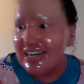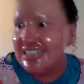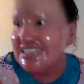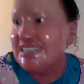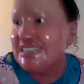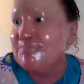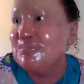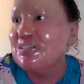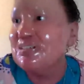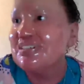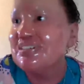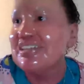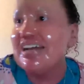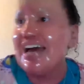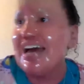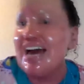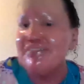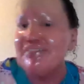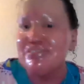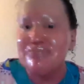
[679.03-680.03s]
book that I
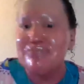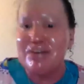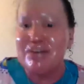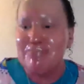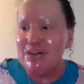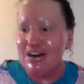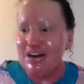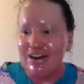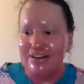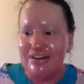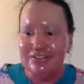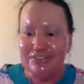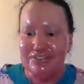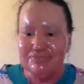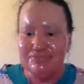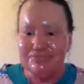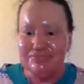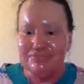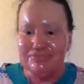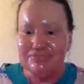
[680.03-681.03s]
have on my pile
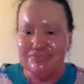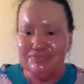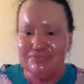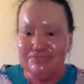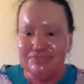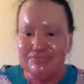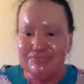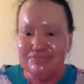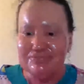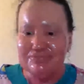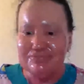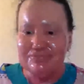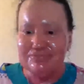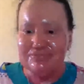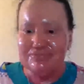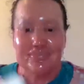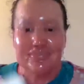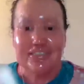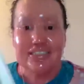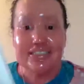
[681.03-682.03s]

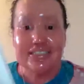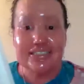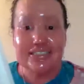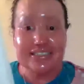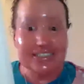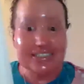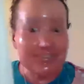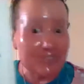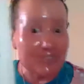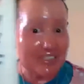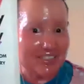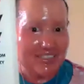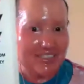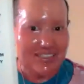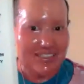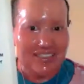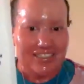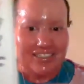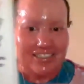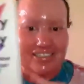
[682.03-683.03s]
is this one,
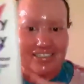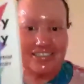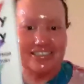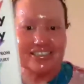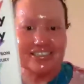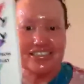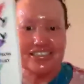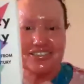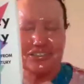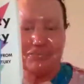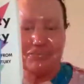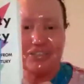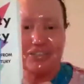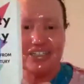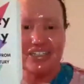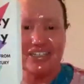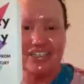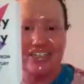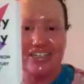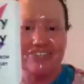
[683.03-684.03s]

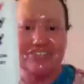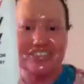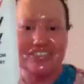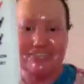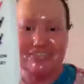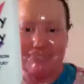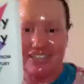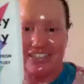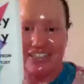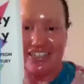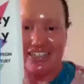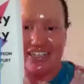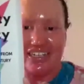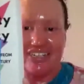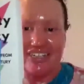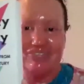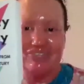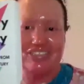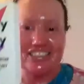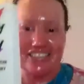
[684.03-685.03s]
Disability Visibility,
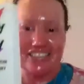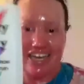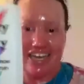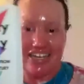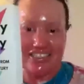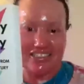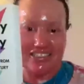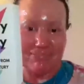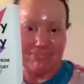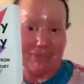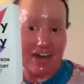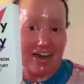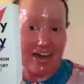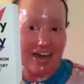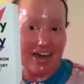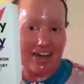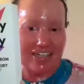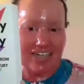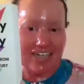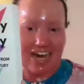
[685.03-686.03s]
which is edited by
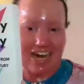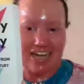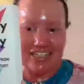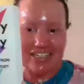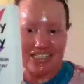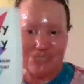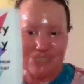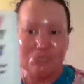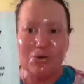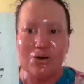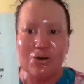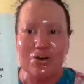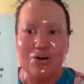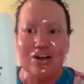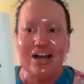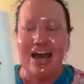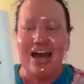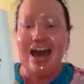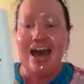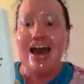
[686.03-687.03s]
Alice Wong.
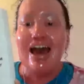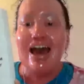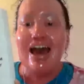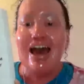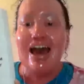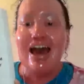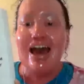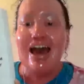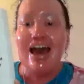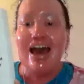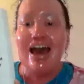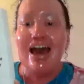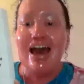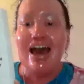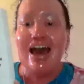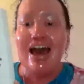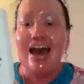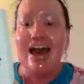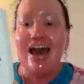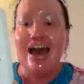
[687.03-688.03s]

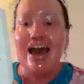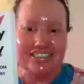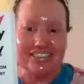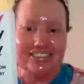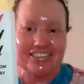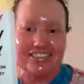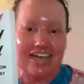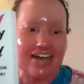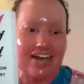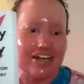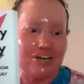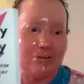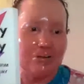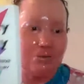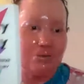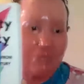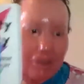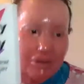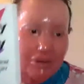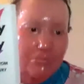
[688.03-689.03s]
She's an
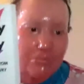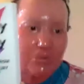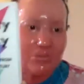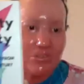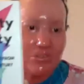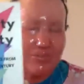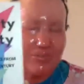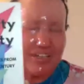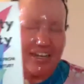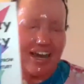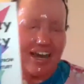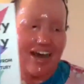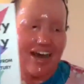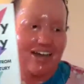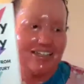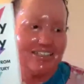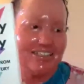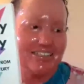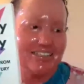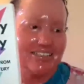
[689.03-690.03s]
incredible woman.
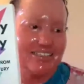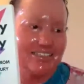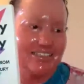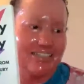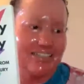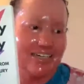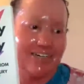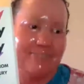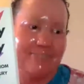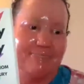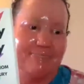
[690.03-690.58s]
Alice